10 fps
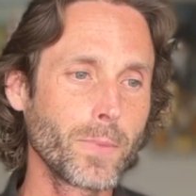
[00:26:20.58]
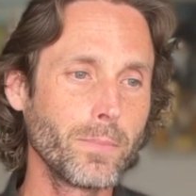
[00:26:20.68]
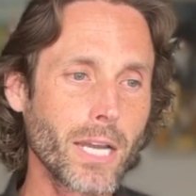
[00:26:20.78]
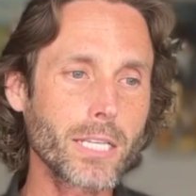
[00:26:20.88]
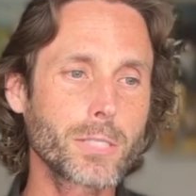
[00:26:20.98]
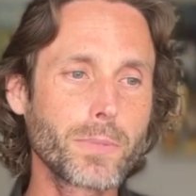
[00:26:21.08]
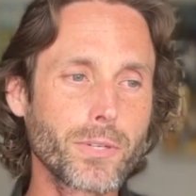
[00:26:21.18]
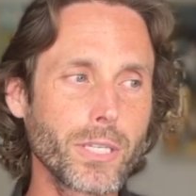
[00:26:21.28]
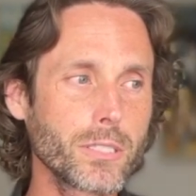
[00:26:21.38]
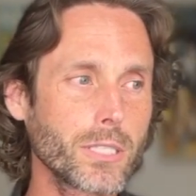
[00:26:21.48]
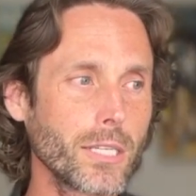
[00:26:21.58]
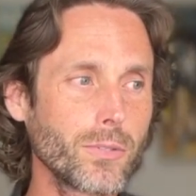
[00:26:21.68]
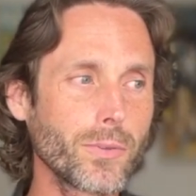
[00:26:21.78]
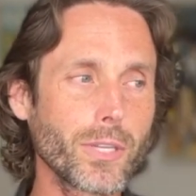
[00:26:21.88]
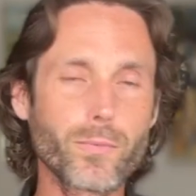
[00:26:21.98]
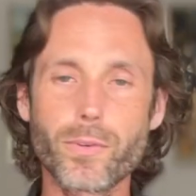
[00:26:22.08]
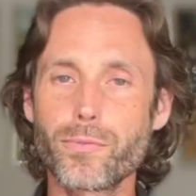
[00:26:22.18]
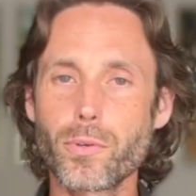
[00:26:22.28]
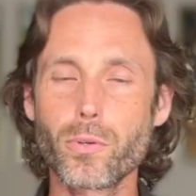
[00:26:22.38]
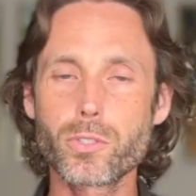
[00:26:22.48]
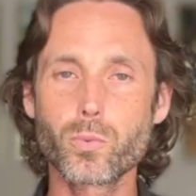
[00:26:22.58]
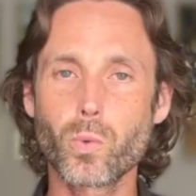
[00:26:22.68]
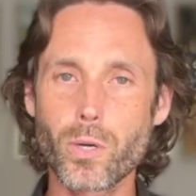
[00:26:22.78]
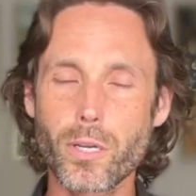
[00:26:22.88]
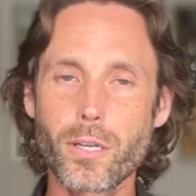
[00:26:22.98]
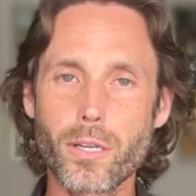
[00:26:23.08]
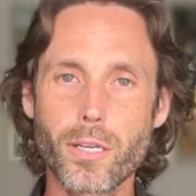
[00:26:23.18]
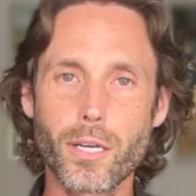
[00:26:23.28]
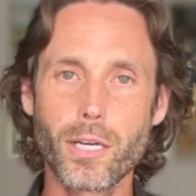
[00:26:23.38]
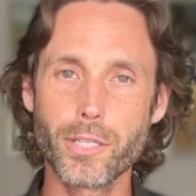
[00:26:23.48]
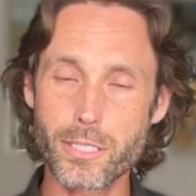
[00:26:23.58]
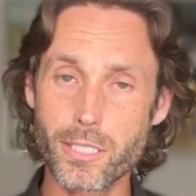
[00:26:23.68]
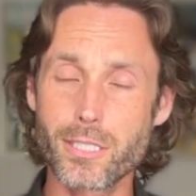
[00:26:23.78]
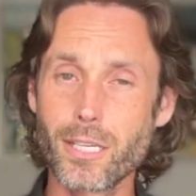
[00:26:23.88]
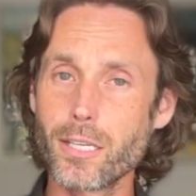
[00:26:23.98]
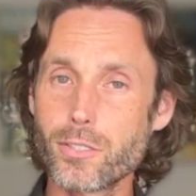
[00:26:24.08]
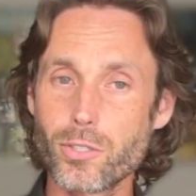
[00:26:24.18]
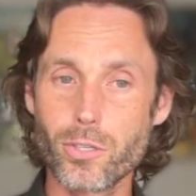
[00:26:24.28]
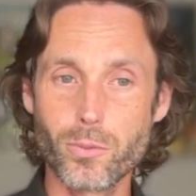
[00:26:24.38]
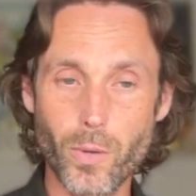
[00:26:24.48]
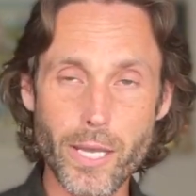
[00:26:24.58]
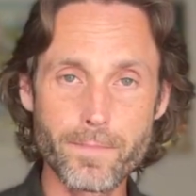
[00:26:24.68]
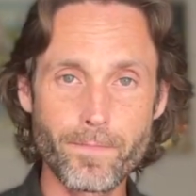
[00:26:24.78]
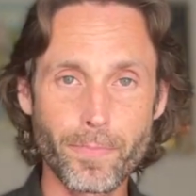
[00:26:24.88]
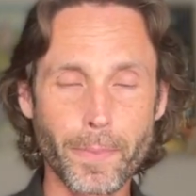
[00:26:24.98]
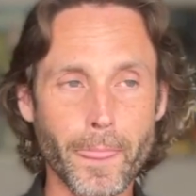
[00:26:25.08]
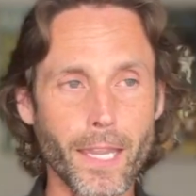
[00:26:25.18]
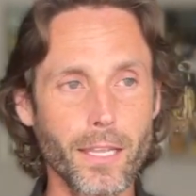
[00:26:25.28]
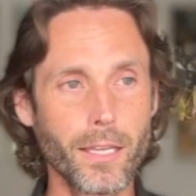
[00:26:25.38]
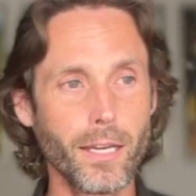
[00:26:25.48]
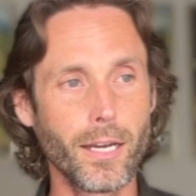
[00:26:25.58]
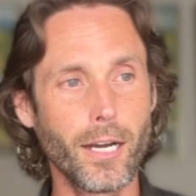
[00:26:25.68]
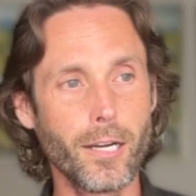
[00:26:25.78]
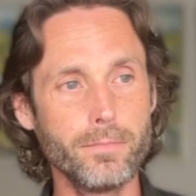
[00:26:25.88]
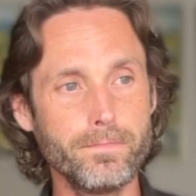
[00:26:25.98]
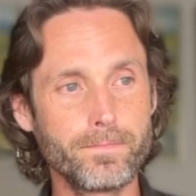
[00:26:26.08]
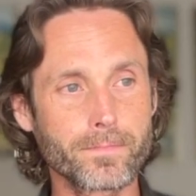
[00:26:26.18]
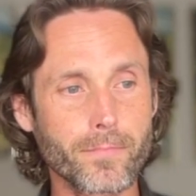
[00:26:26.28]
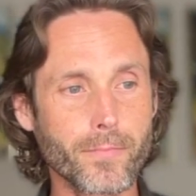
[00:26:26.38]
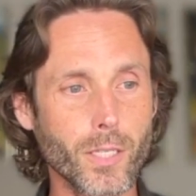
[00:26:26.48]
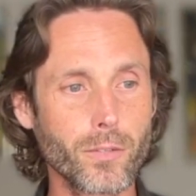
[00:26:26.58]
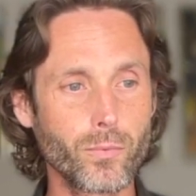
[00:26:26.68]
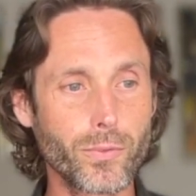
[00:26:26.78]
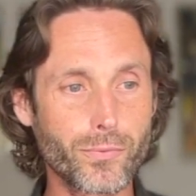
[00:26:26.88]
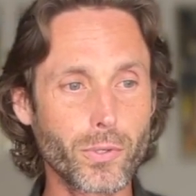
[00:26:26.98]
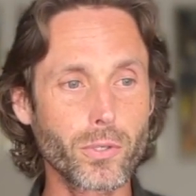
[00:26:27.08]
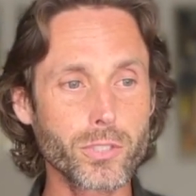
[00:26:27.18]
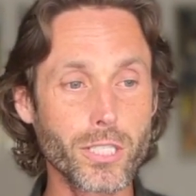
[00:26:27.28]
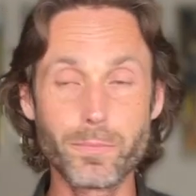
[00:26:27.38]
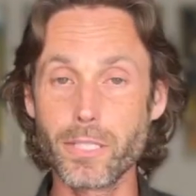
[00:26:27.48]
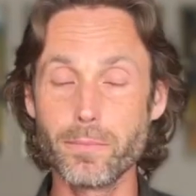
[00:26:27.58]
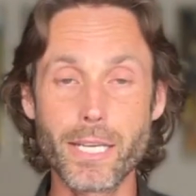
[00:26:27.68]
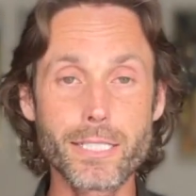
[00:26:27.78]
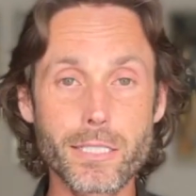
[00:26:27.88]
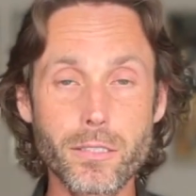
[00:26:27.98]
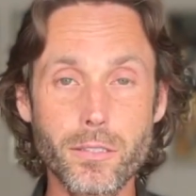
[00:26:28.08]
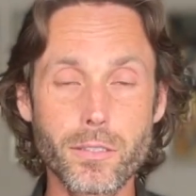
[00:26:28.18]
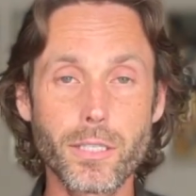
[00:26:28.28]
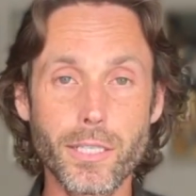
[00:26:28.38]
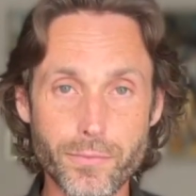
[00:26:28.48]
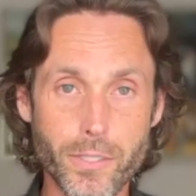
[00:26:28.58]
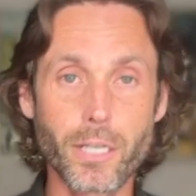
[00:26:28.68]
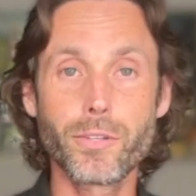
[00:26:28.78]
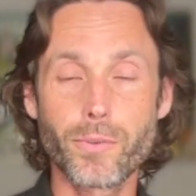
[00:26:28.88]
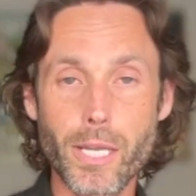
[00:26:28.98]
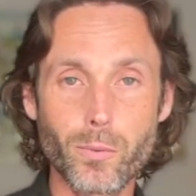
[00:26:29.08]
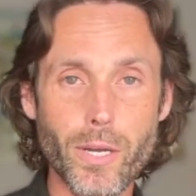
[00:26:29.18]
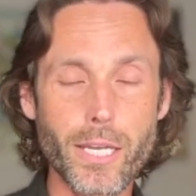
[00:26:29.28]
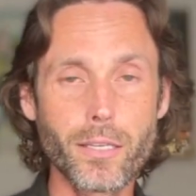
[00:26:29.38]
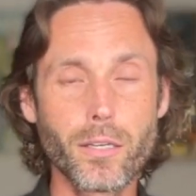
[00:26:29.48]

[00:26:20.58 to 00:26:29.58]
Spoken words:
experience, I don't think referrals work unless it's done a certain way. Referrals can be amazing if done the right way,